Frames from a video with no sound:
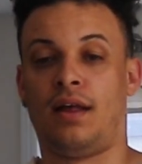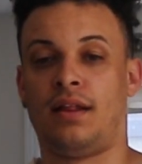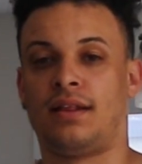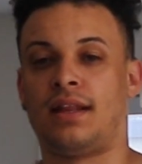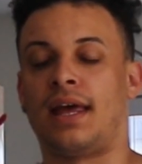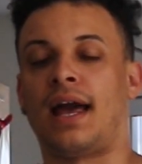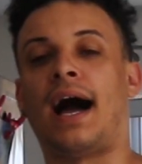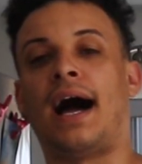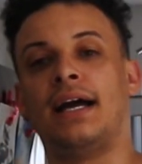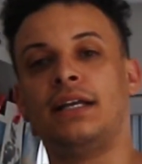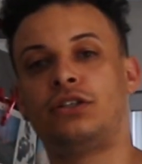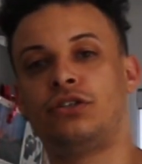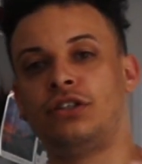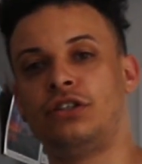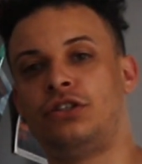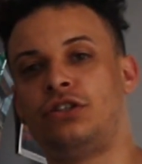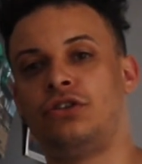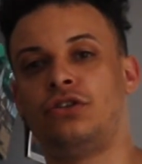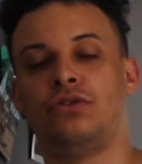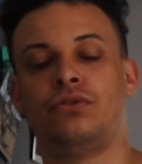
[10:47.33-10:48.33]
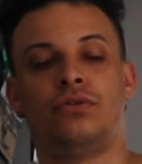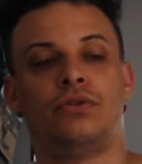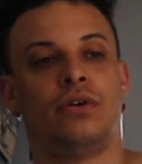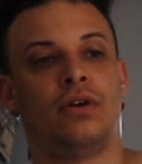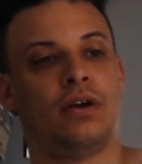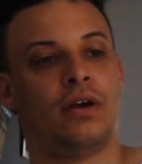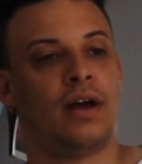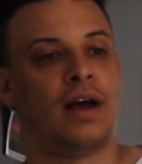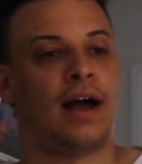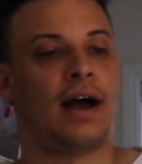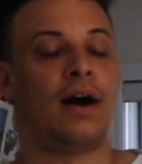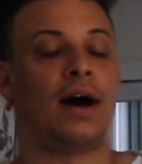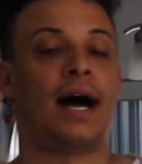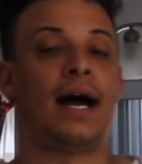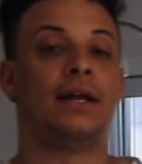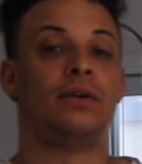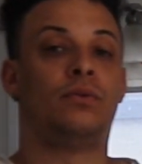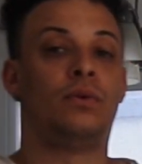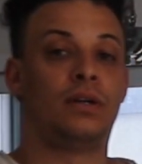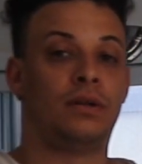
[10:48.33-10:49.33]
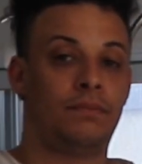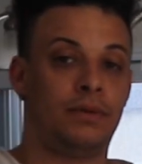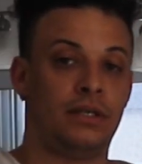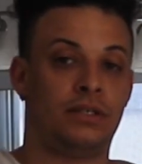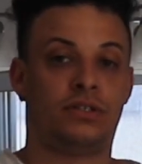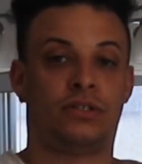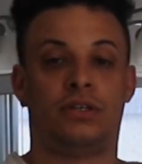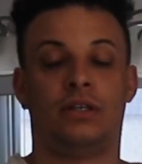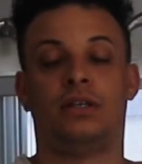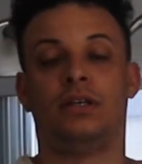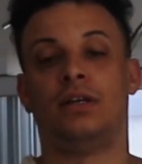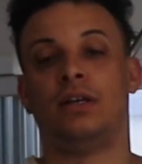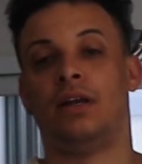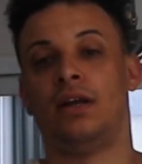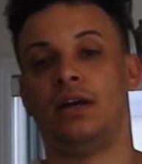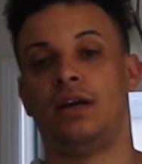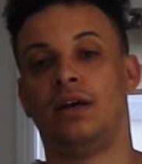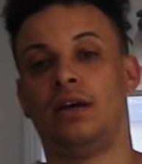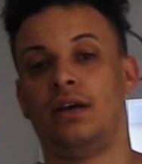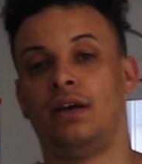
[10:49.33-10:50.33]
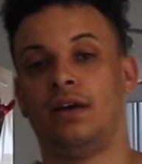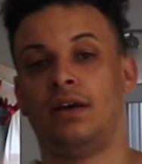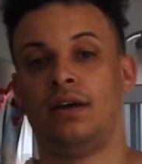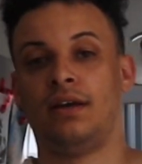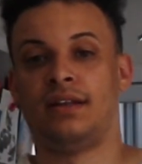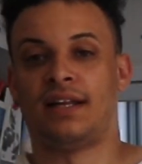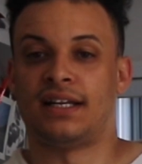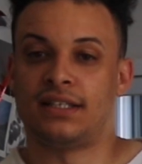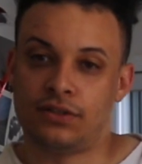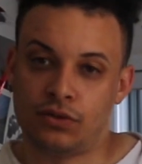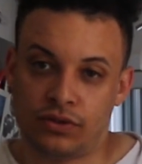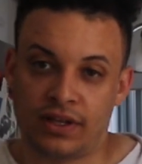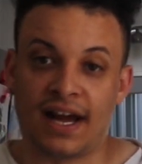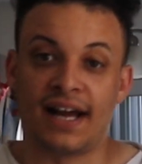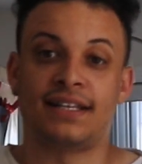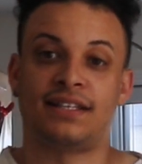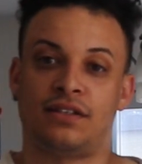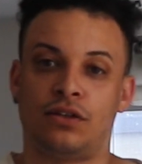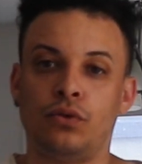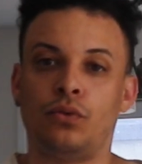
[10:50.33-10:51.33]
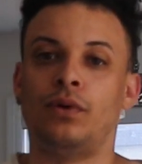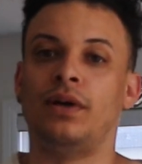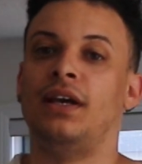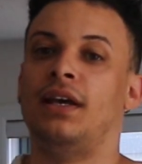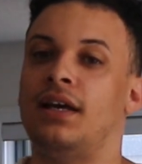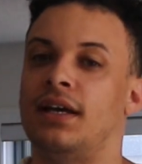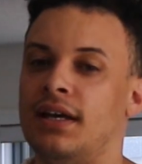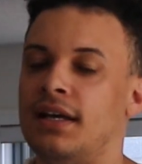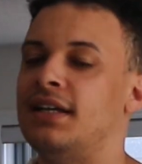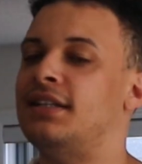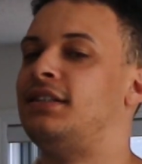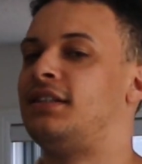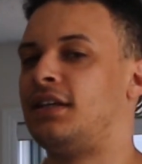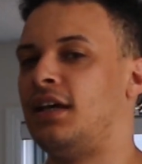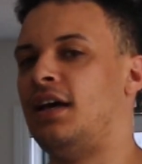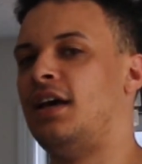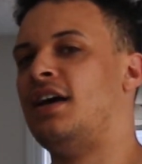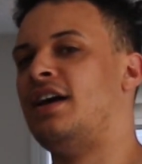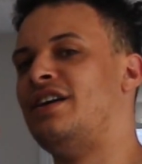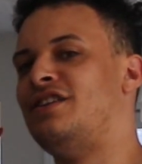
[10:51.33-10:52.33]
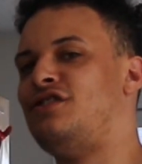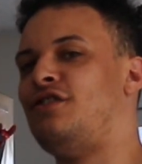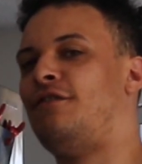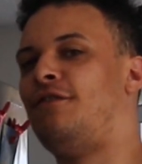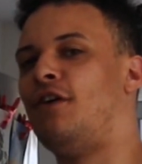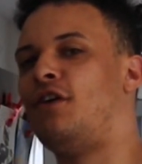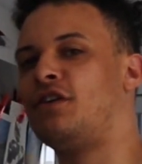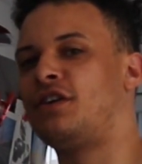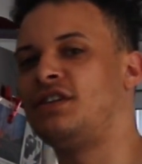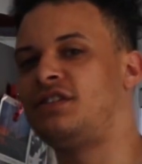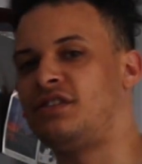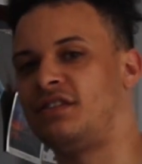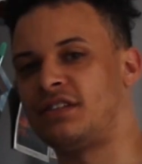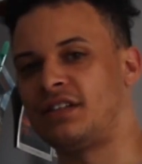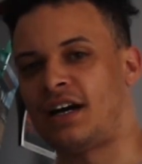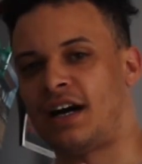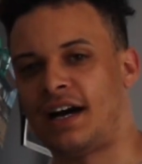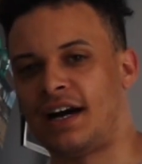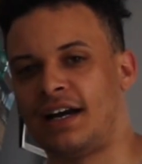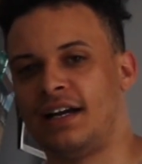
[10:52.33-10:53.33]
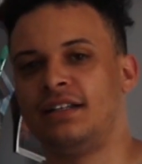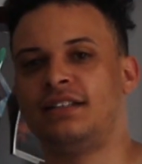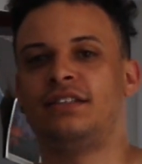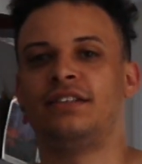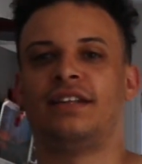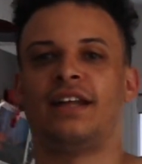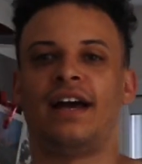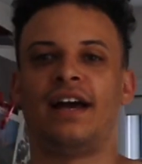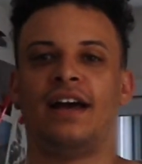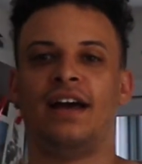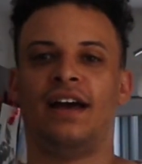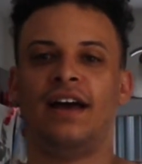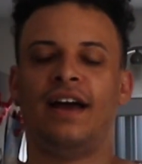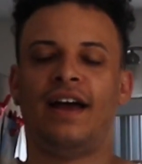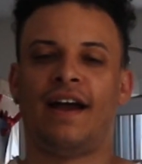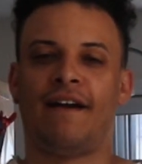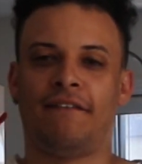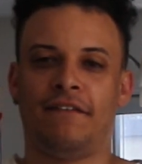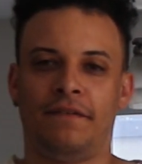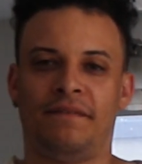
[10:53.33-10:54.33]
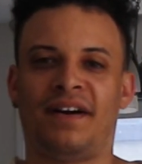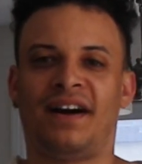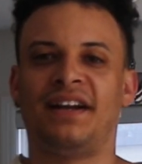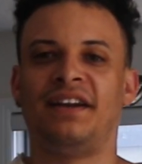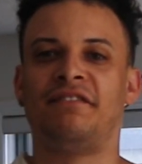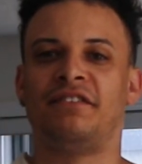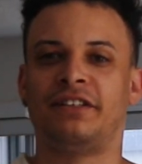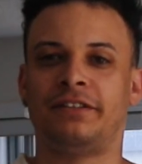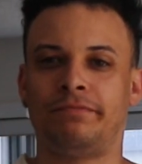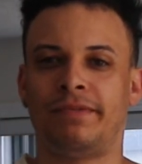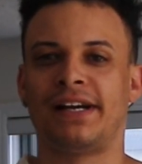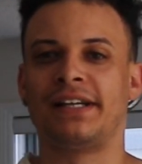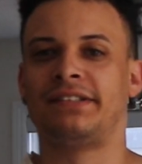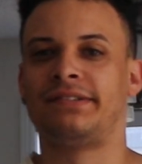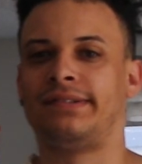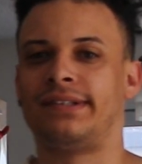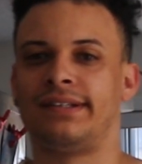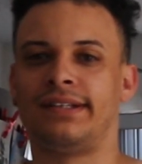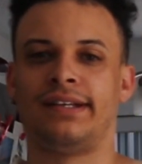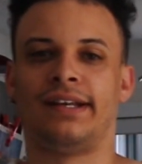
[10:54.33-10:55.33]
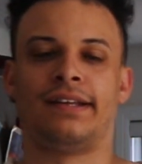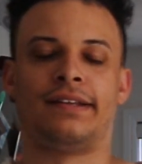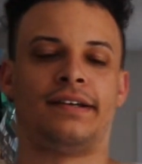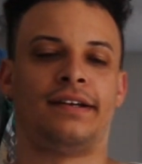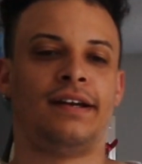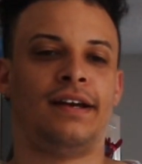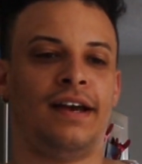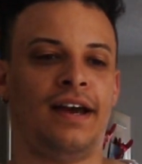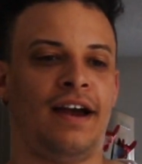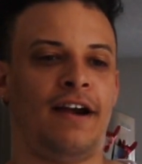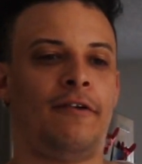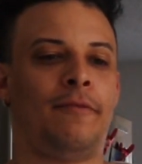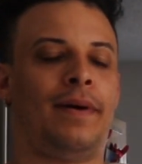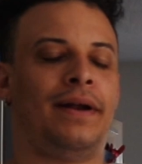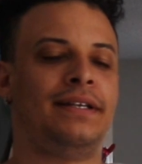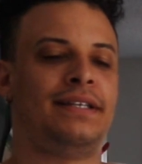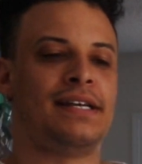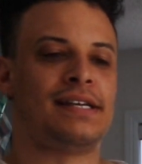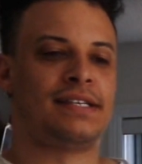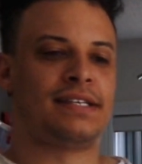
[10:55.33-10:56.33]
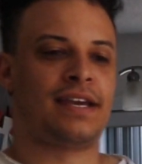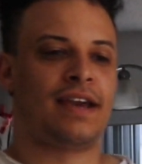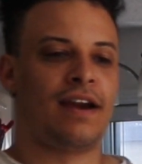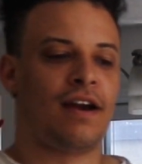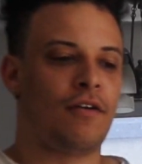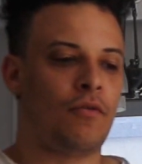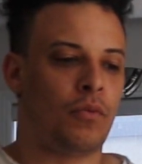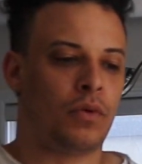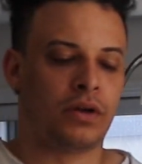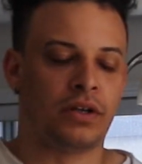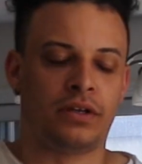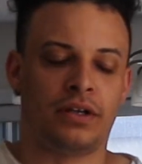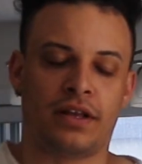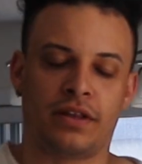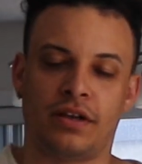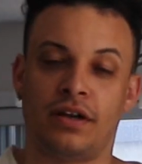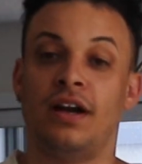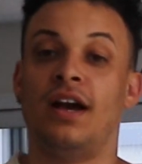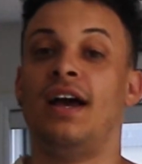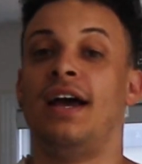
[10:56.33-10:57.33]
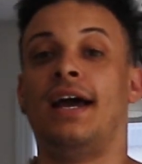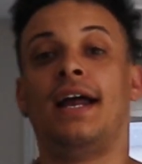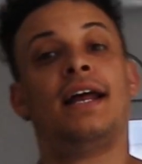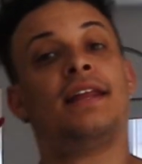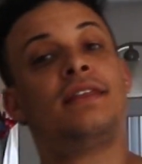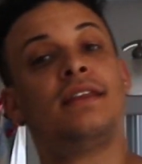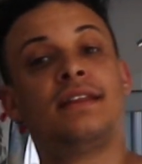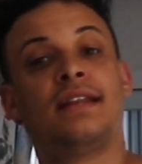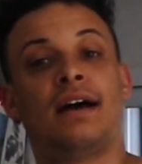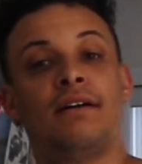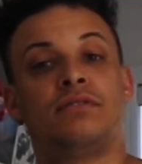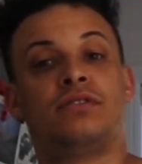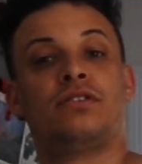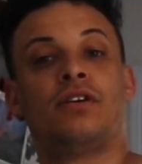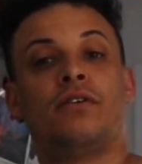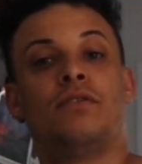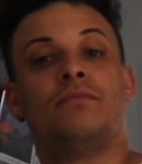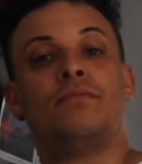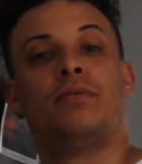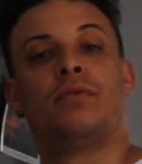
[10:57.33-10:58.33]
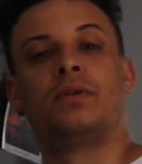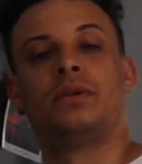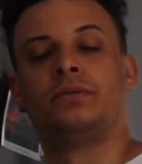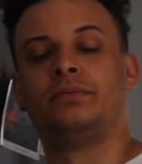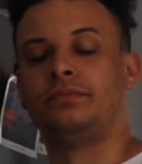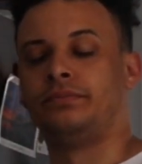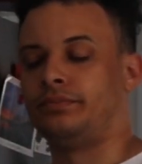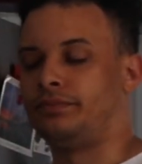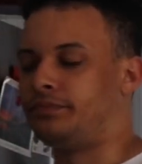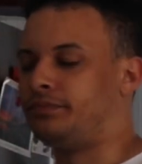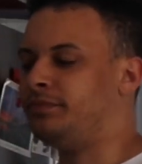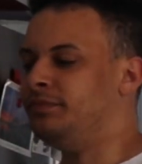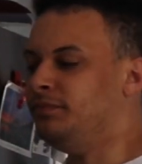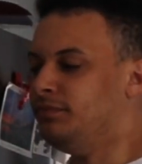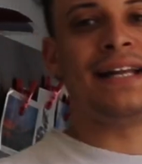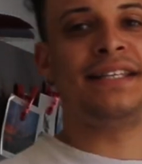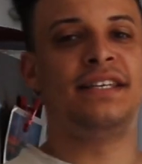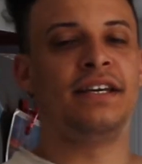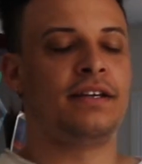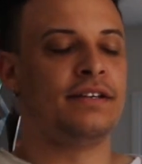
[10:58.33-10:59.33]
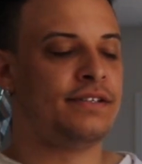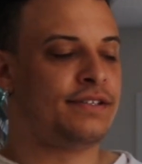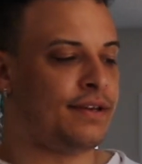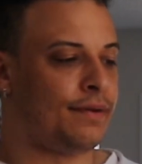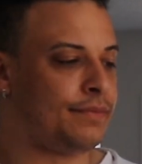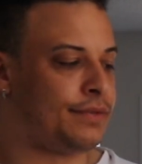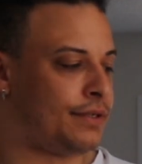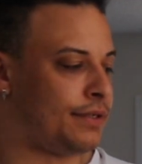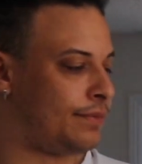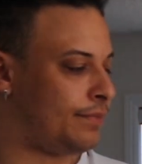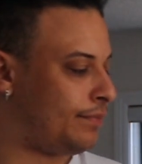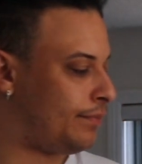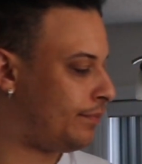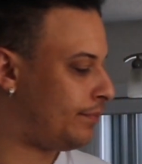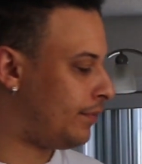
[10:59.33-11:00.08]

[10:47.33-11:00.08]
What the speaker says: Like I treat you how I'd want to be treated. That's the we. Is you focus on I so that everybody respects one another. Everybody takes care of one another. And I think that was so important. Back to consumption.